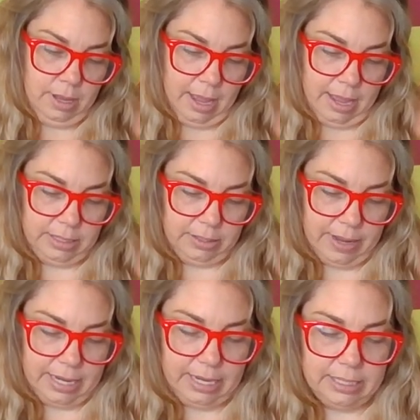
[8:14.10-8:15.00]
Okay, so
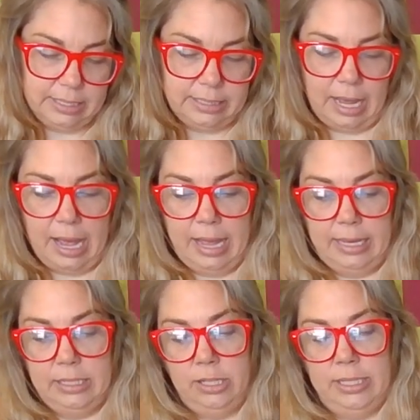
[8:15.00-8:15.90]
any
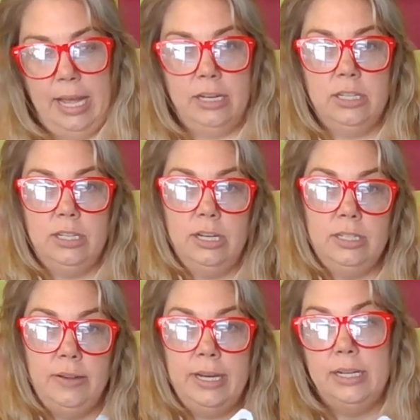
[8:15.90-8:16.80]
designs or
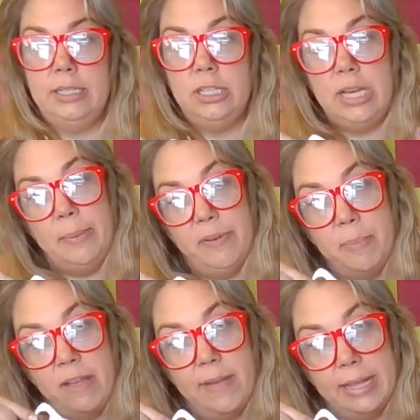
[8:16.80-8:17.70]
textures. So here's the shape of
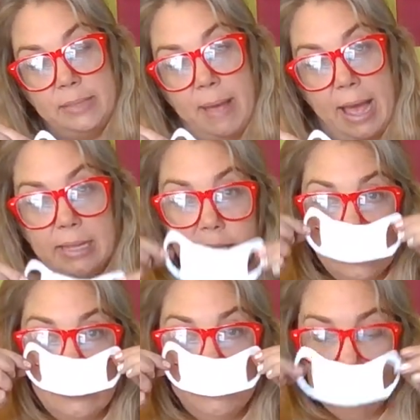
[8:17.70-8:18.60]
my face
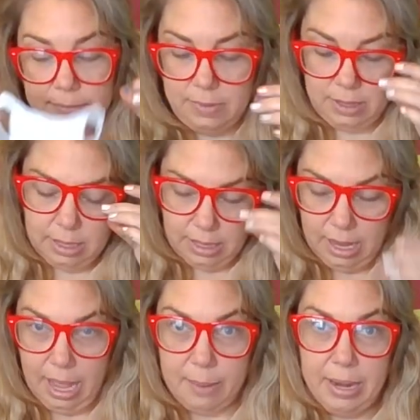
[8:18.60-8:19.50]
mask.
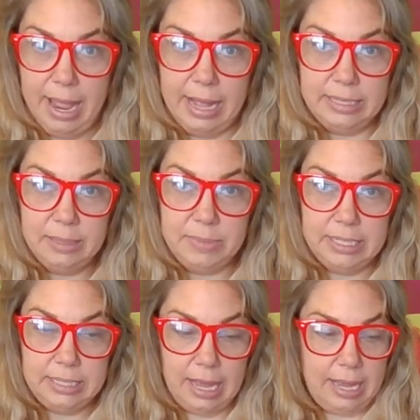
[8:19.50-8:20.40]
I'm going to add some
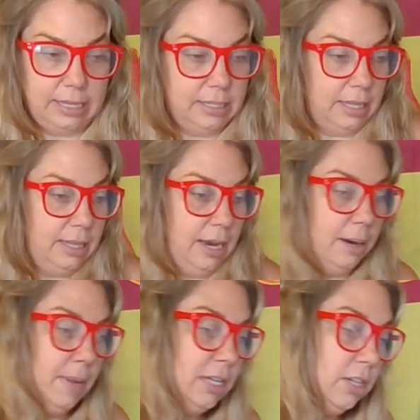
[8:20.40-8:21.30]
designs on
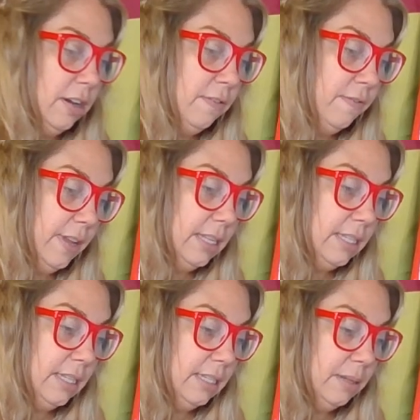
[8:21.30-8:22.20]
there, make sure it
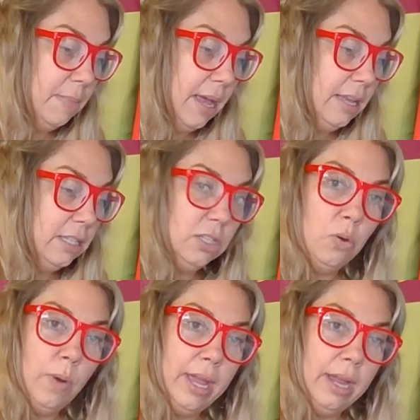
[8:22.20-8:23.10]
fits into my
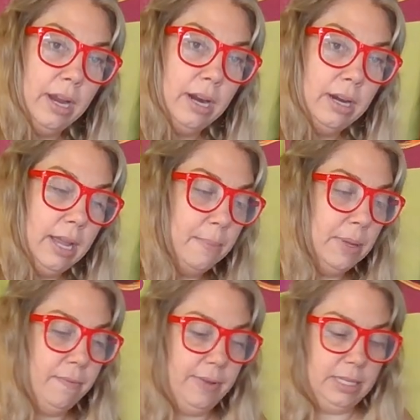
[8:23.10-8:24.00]
square.
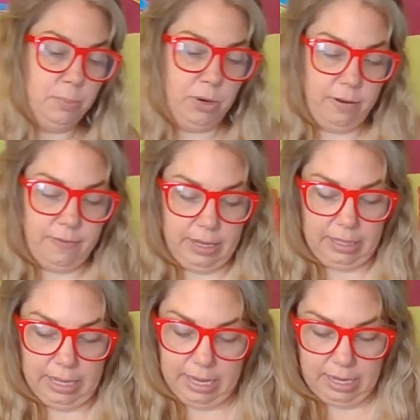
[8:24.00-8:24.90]
Yep, it fits
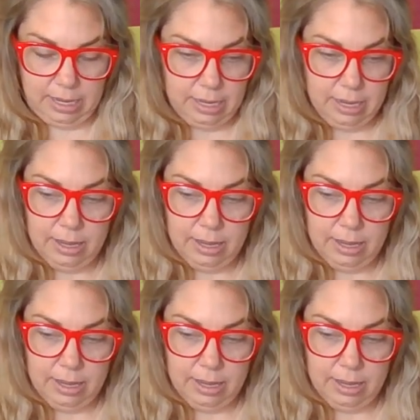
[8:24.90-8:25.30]
perfectly.